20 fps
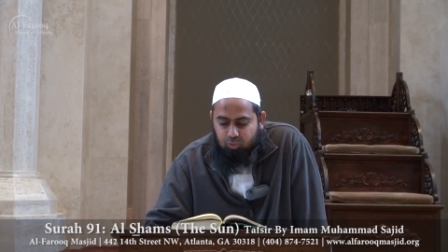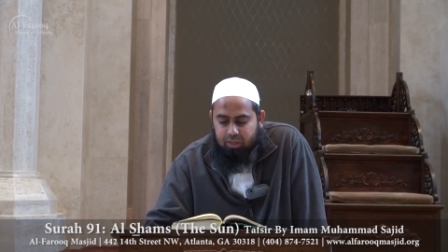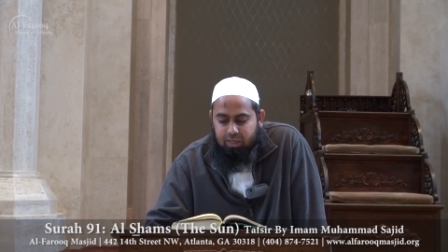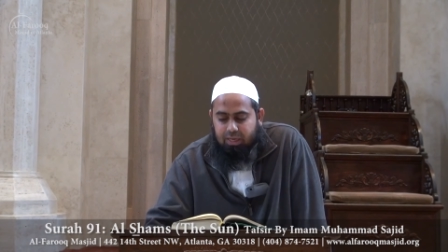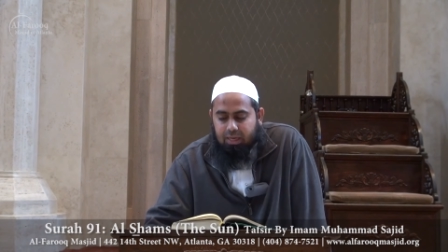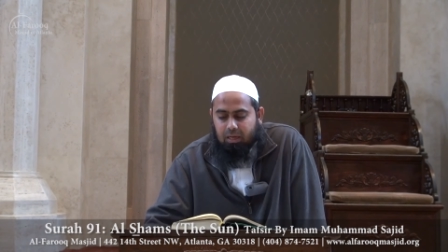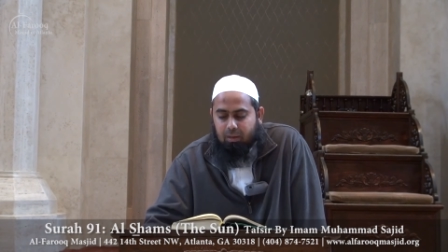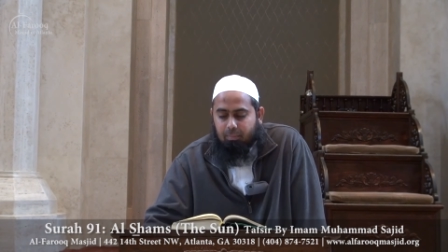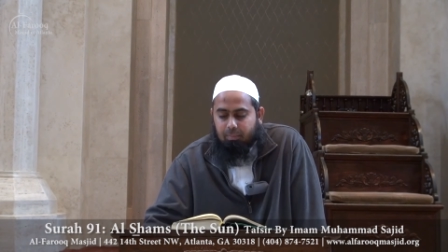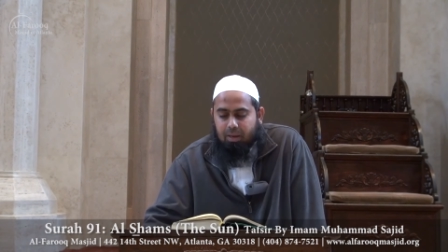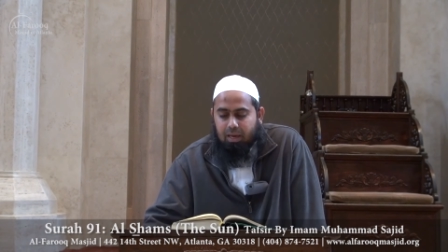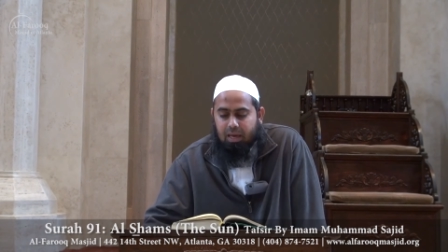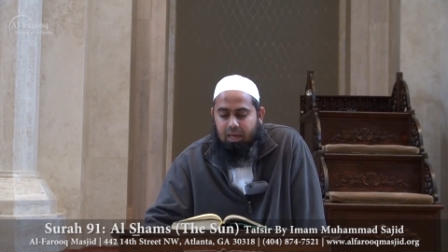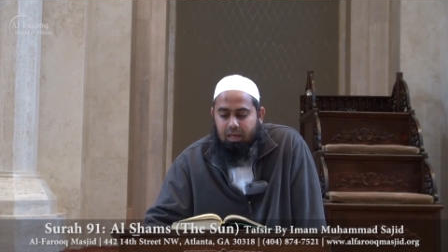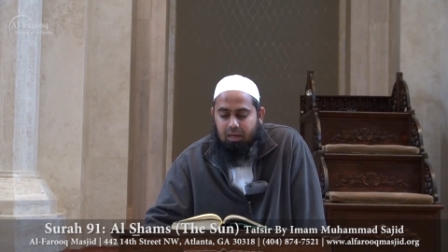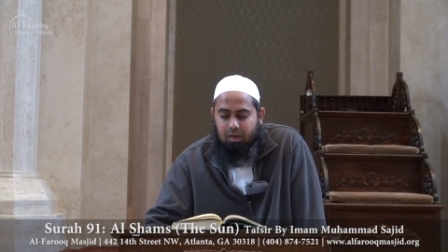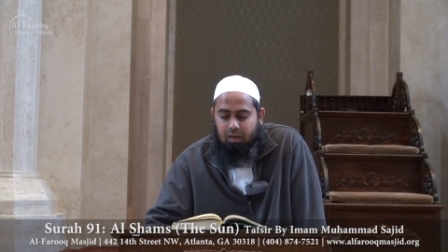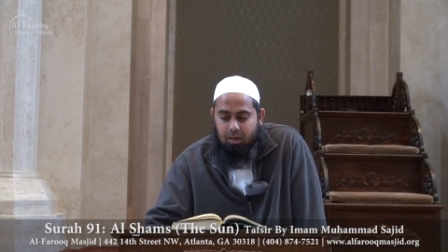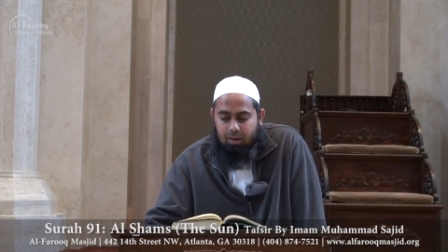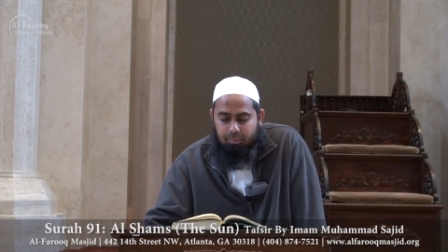wicked
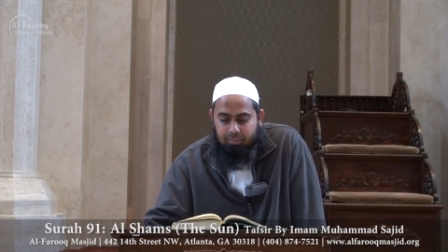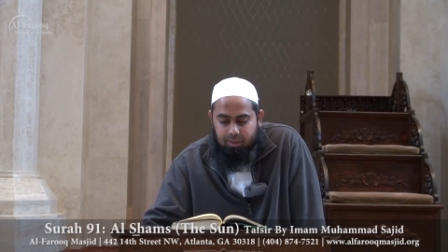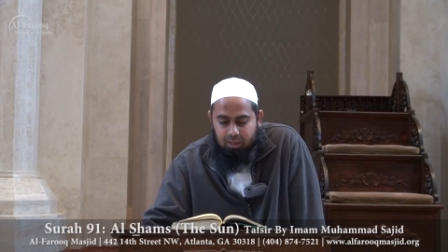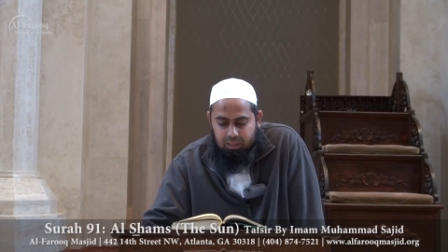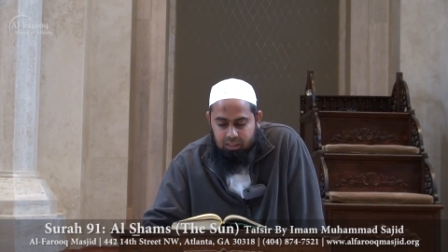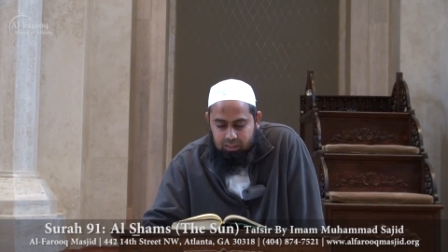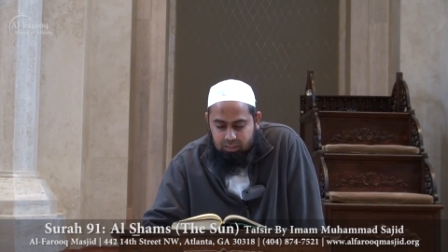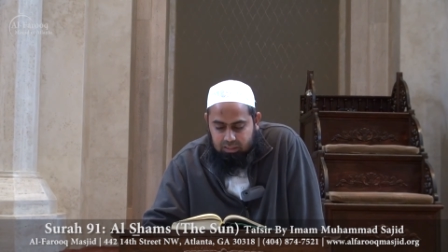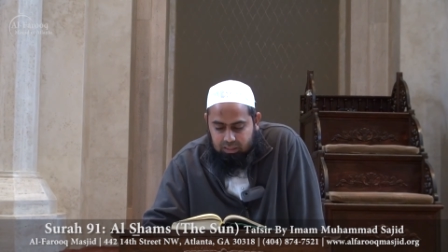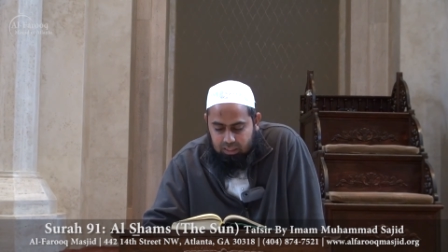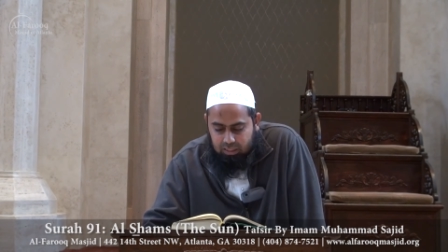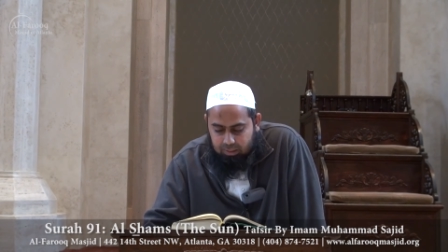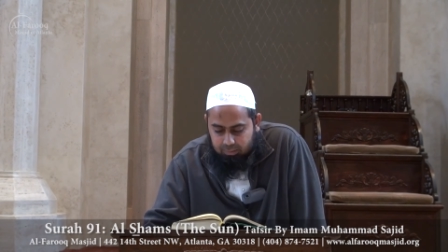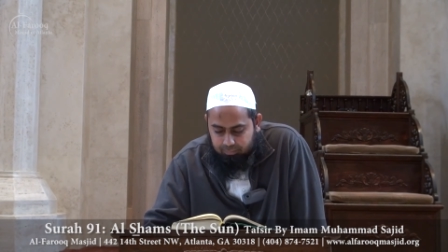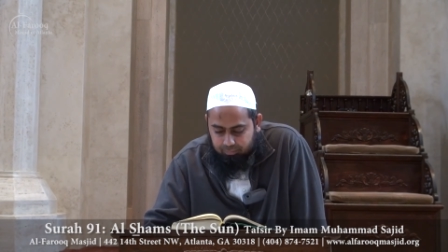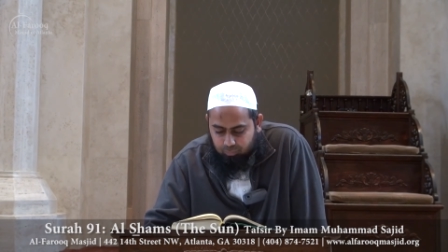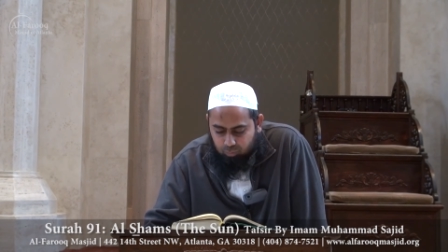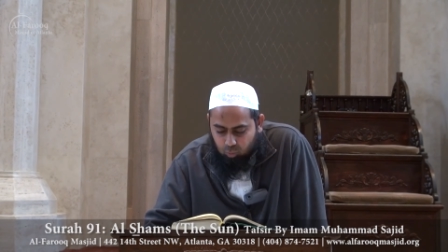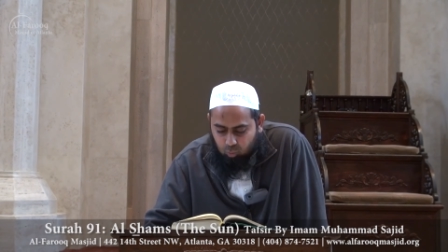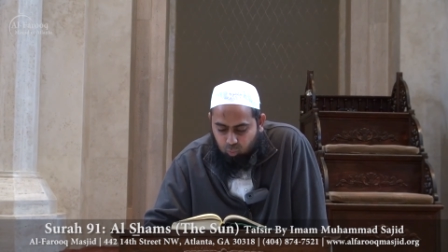man among
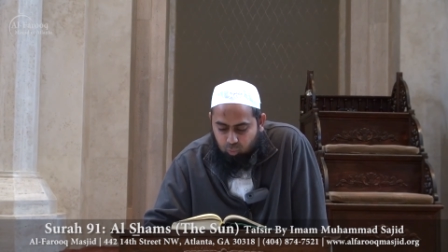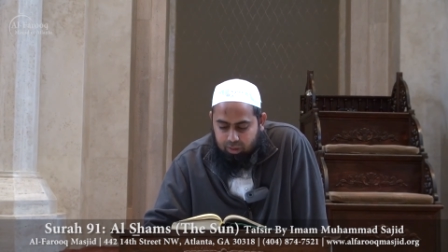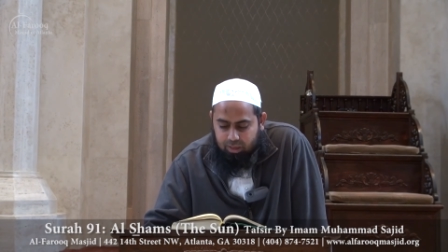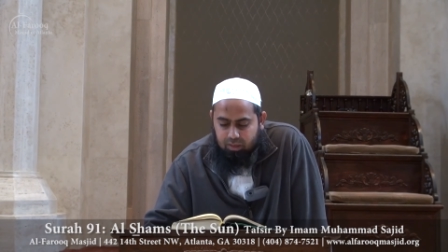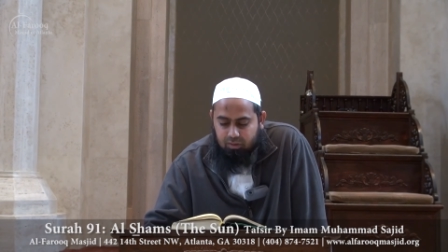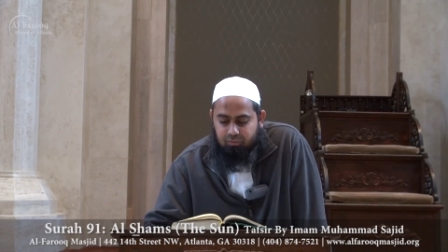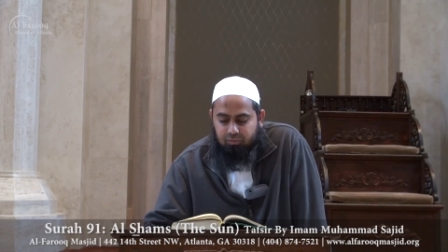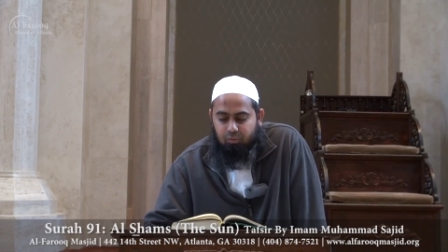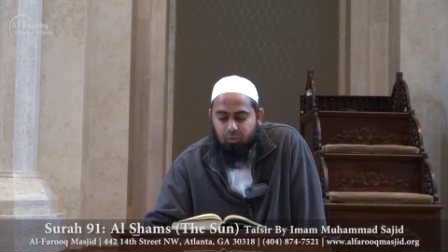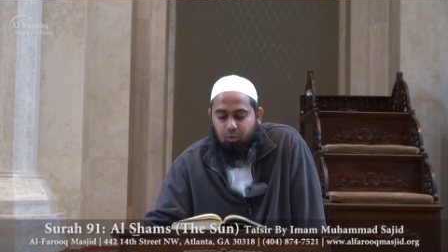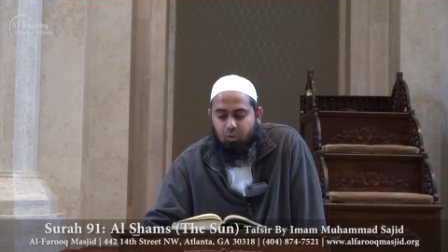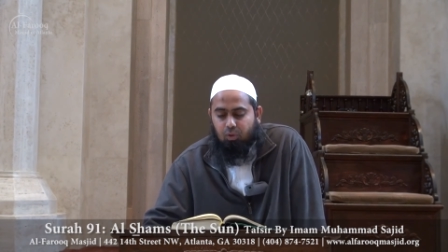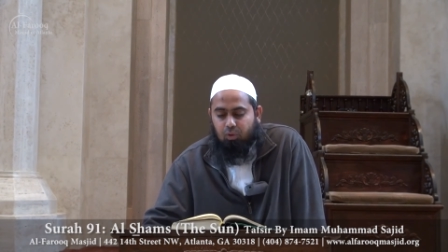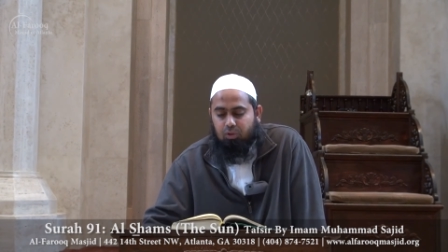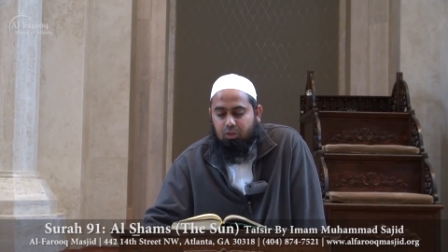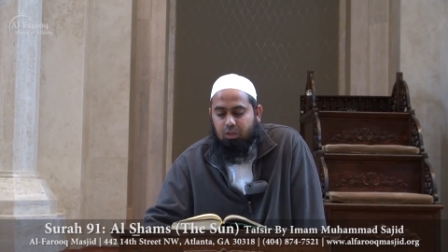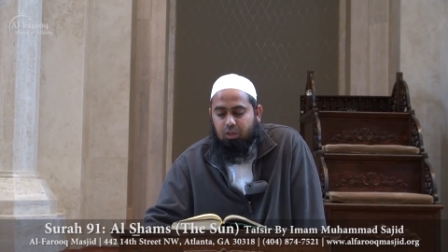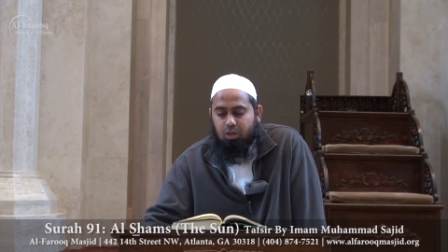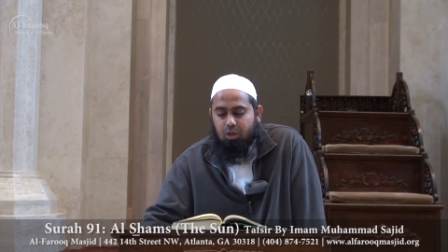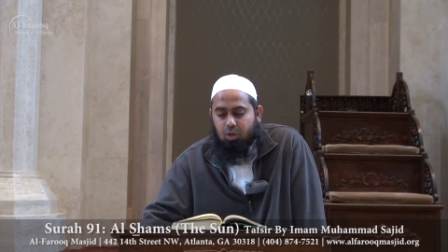them went
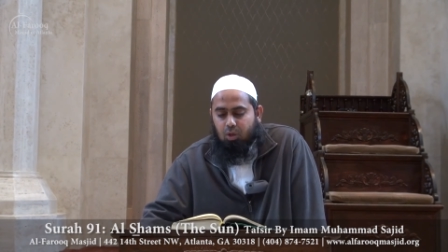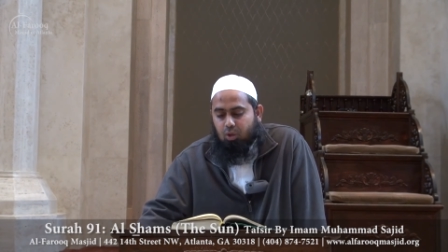forth